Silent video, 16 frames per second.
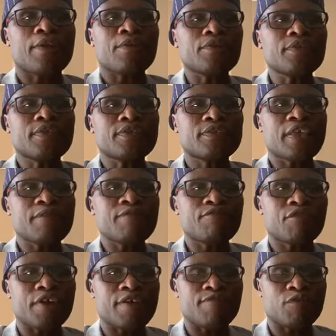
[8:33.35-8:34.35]
are not the
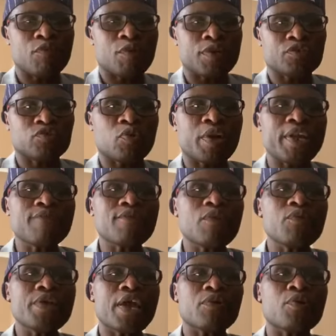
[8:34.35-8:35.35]
same for everyone. So
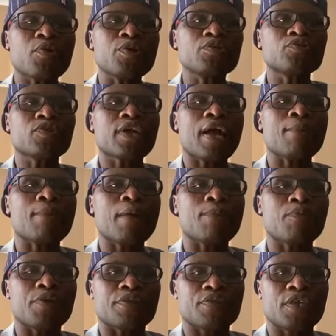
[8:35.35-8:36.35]
whatever we are going to come
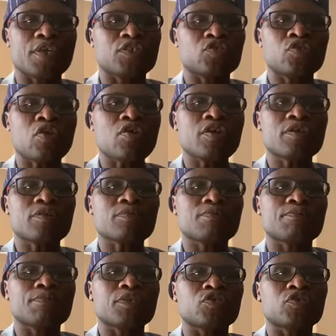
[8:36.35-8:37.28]
up with, it's not going to,